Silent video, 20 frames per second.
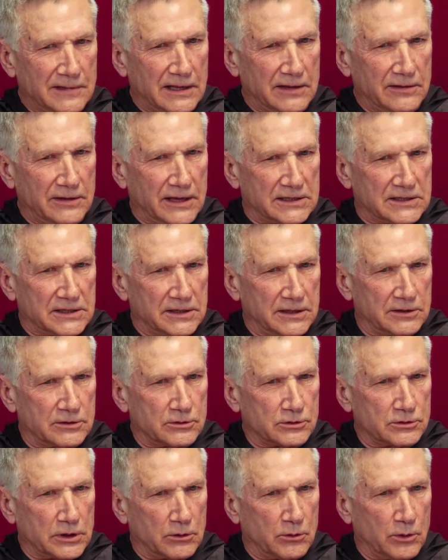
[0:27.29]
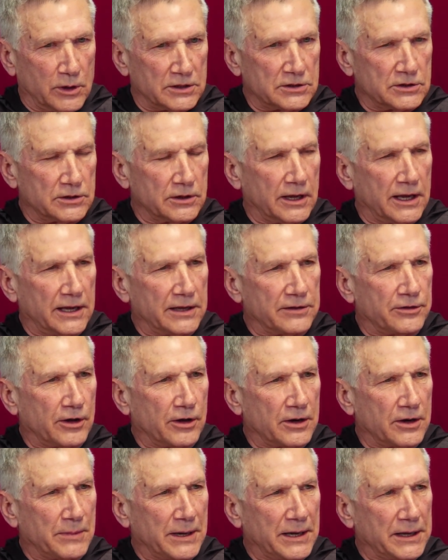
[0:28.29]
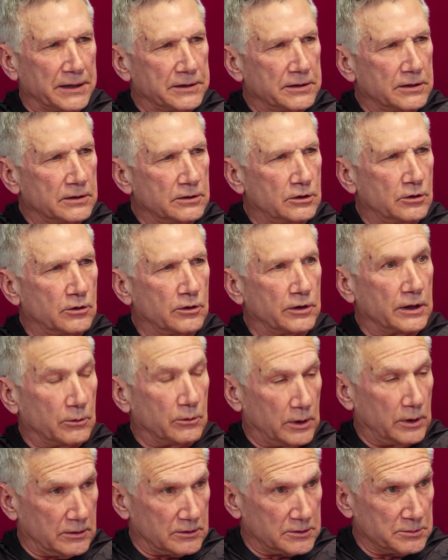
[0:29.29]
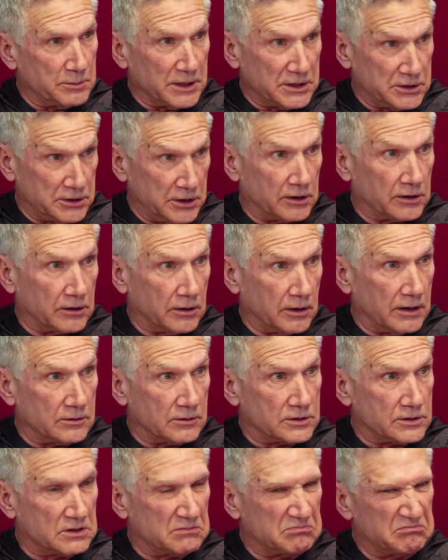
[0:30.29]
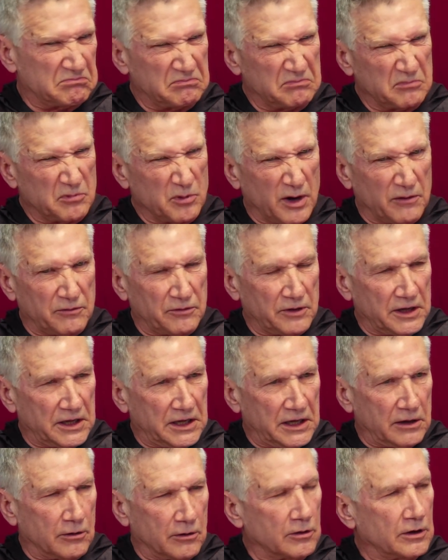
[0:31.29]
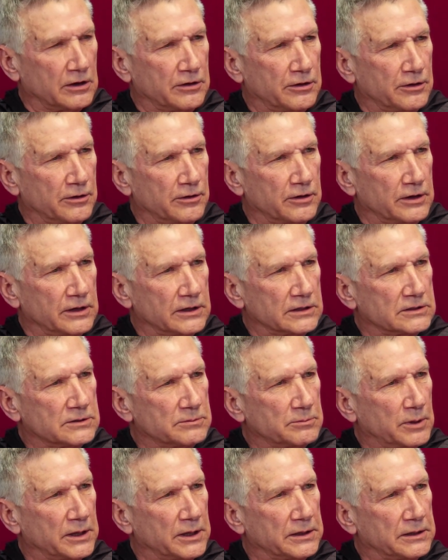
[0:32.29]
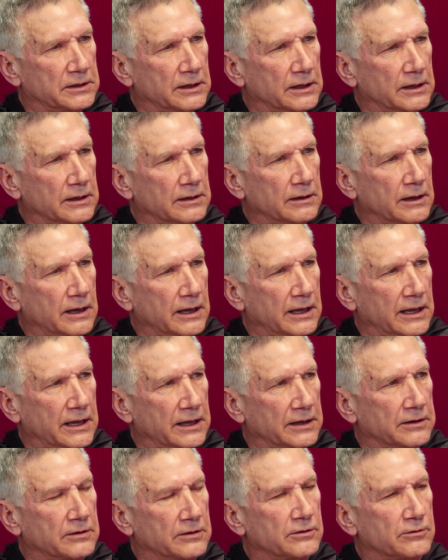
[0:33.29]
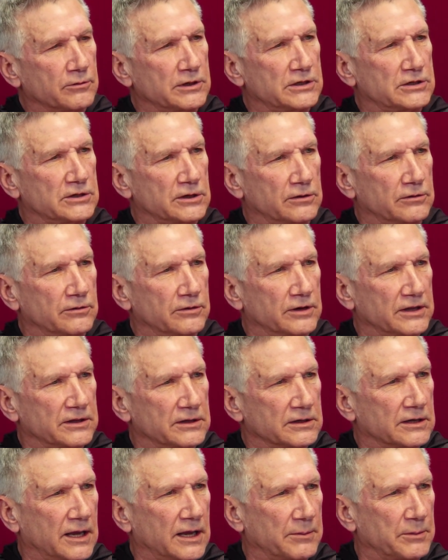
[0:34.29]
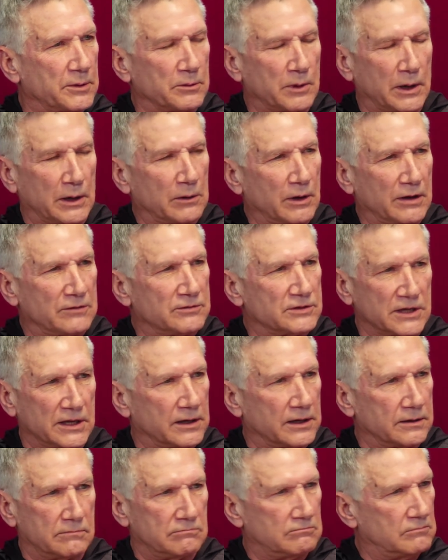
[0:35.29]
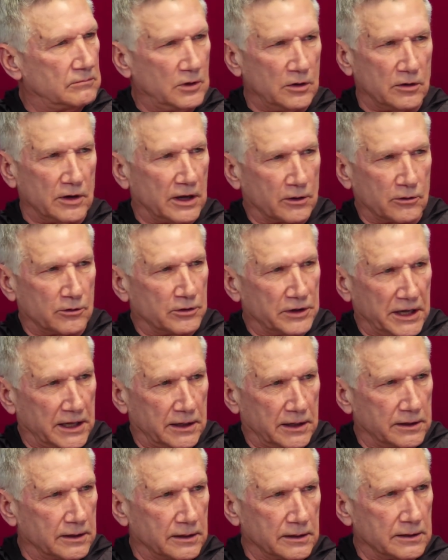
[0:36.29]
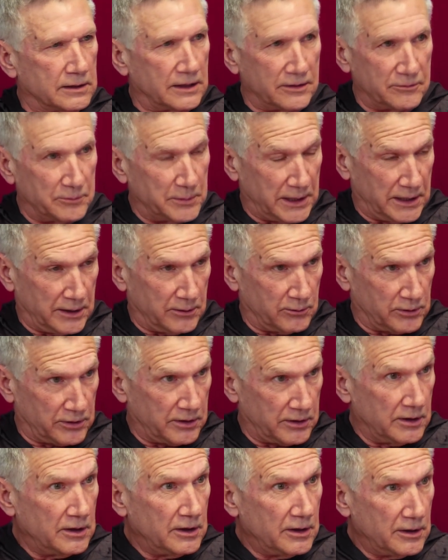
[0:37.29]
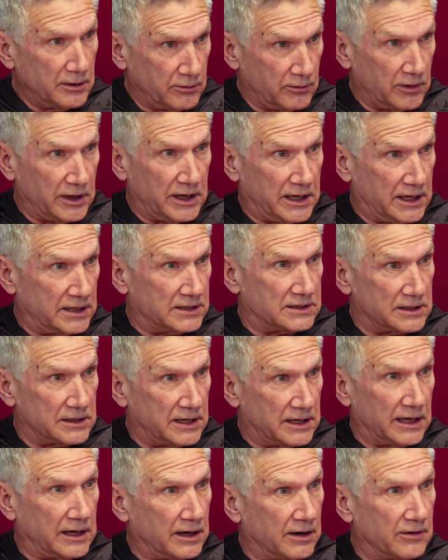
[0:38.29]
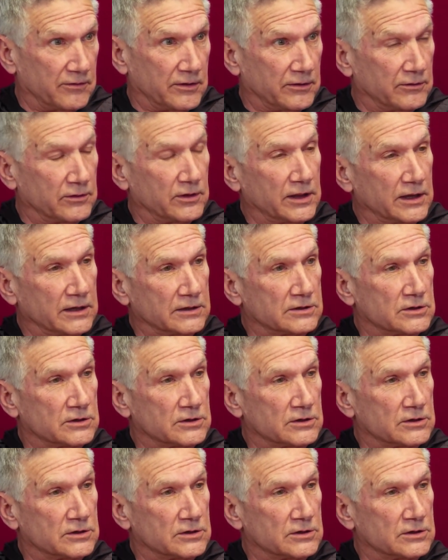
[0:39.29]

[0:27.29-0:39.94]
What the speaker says: That's an interesting question. I had thought about doing it when I was much younger. I was roughly early 30s, but I had 3 children at the time, and my wife said, "You're not going to hell, and leave me here with 3 kids to take care of everything."